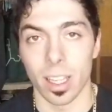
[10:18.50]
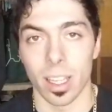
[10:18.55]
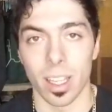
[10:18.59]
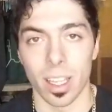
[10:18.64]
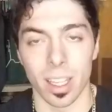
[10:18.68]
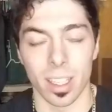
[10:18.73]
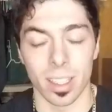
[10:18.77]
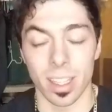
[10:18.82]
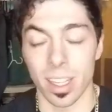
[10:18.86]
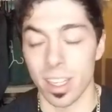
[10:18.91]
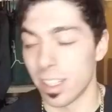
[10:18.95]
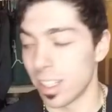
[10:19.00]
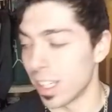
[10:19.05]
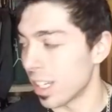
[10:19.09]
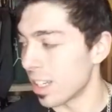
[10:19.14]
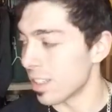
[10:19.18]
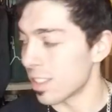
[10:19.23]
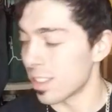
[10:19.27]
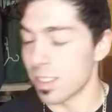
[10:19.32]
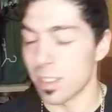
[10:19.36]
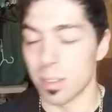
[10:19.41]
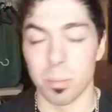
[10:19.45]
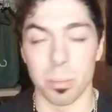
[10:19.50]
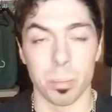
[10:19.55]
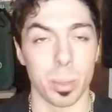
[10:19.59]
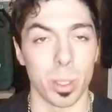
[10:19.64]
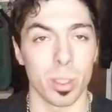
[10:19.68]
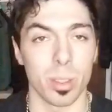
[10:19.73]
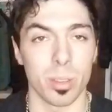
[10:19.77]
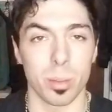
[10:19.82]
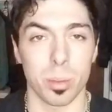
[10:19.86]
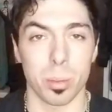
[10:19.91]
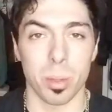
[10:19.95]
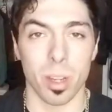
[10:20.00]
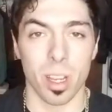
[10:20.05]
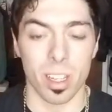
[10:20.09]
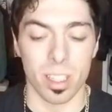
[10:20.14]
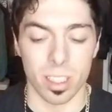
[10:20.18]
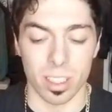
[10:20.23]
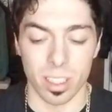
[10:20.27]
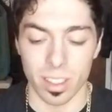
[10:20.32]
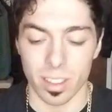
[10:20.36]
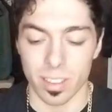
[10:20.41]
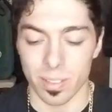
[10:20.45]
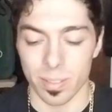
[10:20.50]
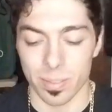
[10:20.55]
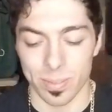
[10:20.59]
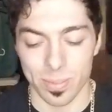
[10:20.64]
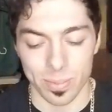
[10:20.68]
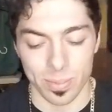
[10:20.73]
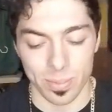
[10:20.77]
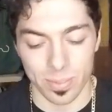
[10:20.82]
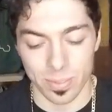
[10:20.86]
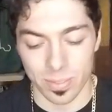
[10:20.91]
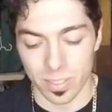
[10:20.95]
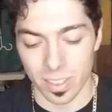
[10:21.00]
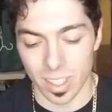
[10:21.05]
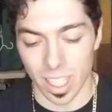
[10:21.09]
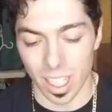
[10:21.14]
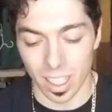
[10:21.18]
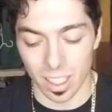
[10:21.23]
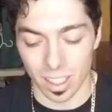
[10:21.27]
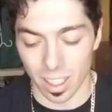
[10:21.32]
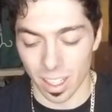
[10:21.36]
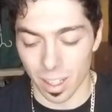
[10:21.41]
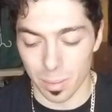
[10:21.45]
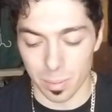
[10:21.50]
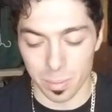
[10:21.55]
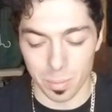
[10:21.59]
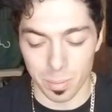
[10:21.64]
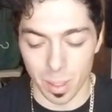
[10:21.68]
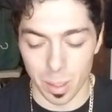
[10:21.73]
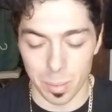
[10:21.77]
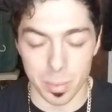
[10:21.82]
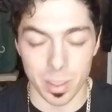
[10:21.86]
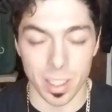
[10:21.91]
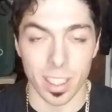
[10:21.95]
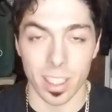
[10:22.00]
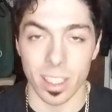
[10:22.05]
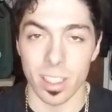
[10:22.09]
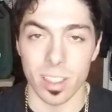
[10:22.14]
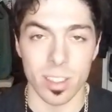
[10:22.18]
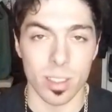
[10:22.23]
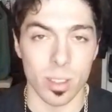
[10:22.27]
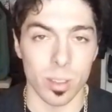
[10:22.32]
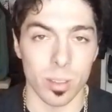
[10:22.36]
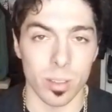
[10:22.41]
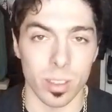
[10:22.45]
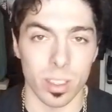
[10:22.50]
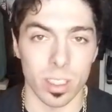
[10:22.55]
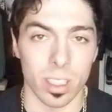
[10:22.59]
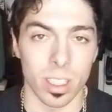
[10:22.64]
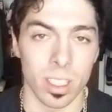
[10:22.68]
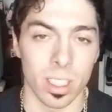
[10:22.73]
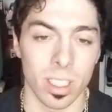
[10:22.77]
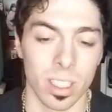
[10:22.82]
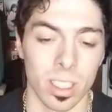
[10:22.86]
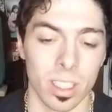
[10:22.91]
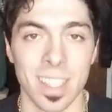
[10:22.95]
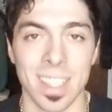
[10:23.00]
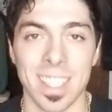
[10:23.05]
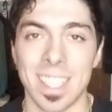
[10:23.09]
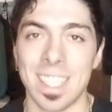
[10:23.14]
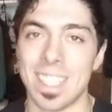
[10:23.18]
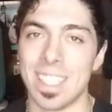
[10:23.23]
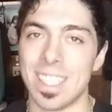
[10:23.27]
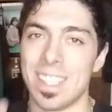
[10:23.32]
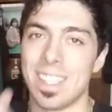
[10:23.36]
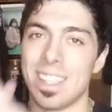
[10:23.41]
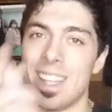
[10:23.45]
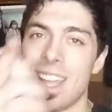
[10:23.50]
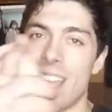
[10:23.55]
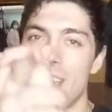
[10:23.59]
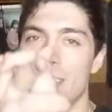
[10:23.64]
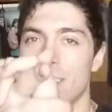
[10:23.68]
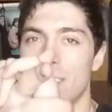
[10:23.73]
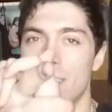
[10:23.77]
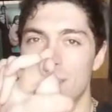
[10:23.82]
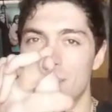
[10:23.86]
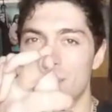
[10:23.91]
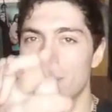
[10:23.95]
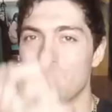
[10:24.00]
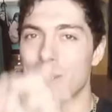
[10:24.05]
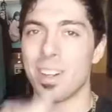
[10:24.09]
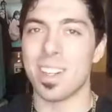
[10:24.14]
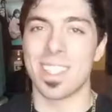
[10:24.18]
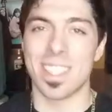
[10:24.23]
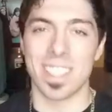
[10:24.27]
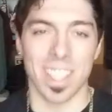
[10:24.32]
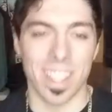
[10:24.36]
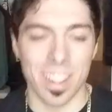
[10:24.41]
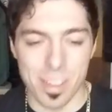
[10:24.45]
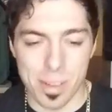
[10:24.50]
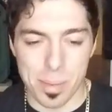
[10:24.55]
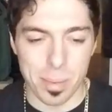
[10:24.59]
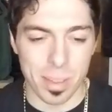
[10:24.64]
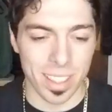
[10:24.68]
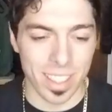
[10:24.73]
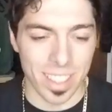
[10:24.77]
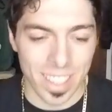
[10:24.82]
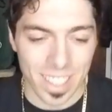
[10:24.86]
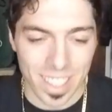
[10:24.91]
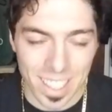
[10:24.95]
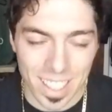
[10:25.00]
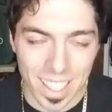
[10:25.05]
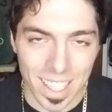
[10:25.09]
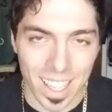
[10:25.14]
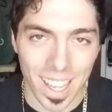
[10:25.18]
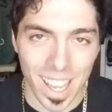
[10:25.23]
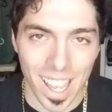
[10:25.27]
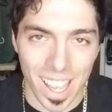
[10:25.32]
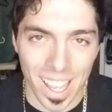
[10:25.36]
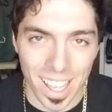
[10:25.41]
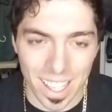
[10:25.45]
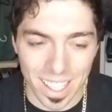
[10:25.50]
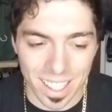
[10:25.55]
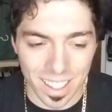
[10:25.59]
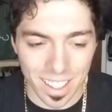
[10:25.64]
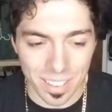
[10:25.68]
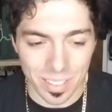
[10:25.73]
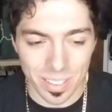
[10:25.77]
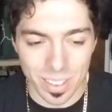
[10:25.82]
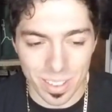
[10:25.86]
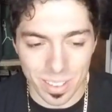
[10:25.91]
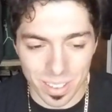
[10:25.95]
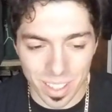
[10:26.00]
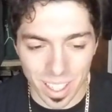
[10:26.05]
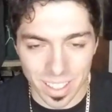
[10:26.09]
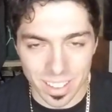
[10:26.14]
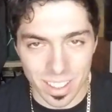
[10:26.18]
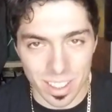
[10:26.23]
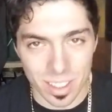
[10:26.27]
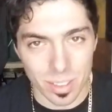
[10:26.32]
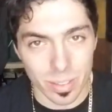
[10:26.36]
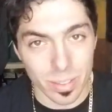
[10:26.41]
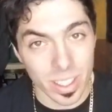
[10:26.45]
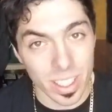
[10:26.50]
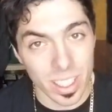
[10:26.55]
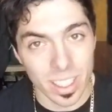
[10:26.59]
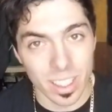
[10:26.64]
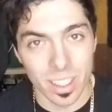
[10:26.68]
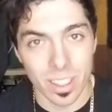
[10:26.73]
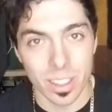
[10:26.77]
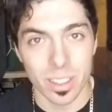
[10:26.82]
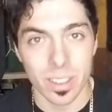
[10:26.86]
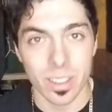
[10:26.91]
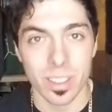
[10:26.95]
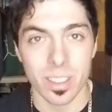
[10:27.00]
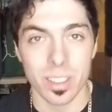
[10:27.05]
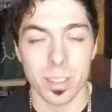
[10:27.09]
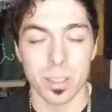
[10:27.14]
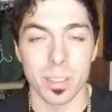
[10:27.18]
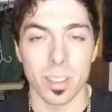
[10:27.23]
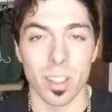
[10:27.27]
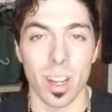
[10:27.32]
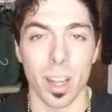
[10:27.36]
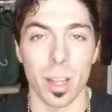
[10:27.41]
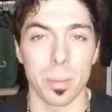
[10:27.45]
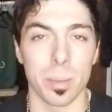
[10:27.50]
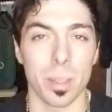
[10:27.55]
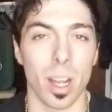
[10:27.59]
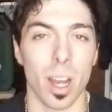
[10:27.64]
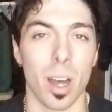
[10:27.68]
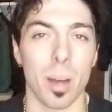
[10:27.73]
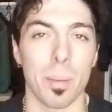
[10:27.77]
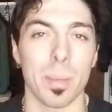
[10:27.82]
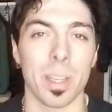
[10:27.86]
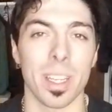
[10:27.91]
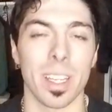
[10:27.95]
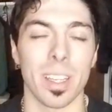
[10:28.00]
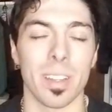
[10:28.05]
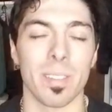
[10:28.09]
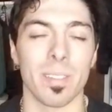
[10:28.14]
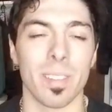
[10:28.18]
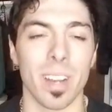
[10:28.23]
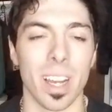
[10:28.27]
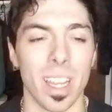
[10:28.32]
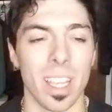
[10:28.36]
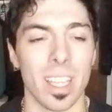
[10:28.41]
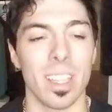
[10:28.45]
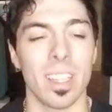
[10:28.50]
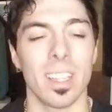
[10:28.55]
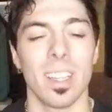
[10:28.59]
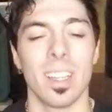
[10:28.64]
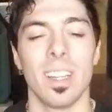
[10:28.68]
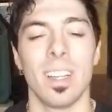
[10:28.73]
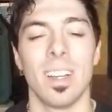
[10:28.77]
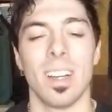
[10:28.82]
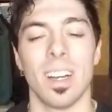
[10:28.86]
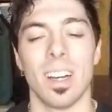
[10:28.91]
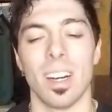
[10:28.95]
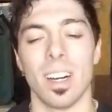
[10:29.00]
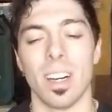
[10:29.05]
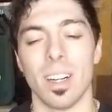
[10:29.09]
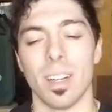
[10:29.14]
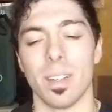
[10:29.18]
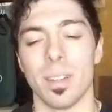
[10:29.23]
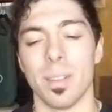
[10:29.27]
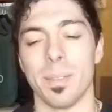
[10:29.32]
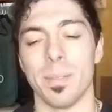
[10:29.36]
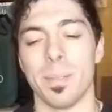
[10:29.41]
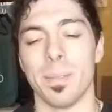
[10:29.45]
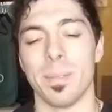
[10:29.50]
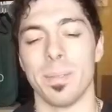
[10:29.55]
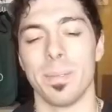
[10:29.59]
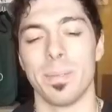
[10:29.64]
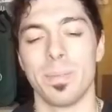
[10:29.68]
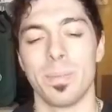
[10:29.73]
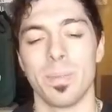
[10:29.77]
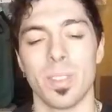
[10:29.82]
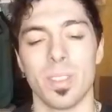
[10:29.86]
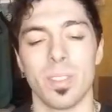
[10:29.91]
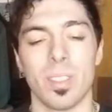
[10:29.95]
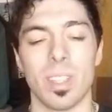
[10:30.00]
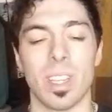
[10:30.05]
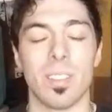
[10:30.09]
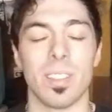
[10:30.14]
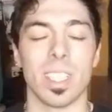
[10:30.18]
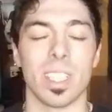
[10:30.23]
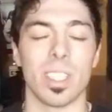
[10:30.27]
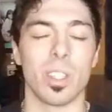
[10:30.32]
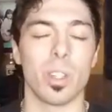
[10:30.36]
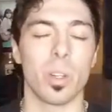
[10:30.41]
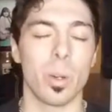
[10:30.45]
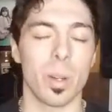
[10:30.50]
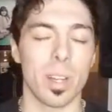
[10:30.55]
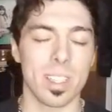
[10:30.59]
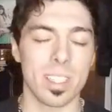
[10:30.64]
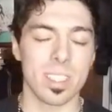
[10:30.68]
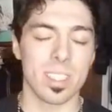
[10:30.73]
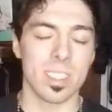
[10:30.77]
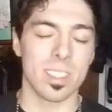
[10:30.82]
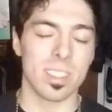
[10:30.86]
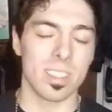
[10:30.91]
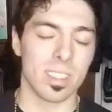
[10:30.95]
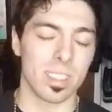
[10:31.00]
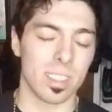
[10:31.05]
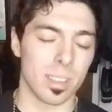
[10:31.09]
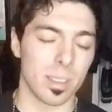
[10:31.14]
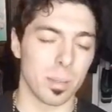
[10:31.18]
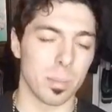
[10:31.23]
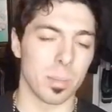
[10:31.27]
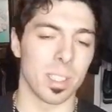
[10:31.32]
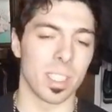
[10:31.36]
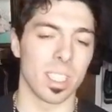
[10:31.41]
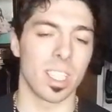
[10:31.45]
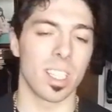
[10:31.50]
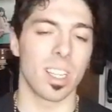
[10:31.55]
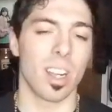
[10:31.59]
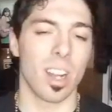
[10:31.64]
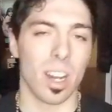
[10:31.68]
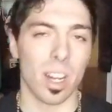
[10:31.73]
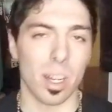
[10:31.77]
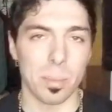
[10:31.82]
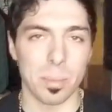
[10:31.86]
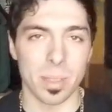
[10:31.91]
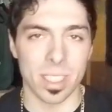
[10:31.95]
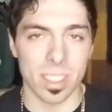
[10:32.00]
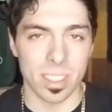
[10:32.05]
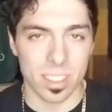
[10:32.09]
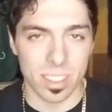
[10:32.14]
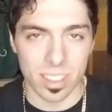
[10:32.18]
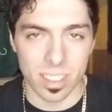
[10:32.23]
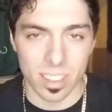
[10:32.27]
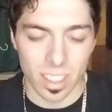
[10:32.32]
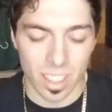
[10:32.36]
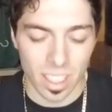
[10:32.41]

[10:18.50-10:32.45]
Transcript: And yeah, you guys, beautiful product. I'm digging it so far. Thank you for watching, everybody. And if you like this video, subscribe, comment, and rate. If you have any questions, leave them in the comments.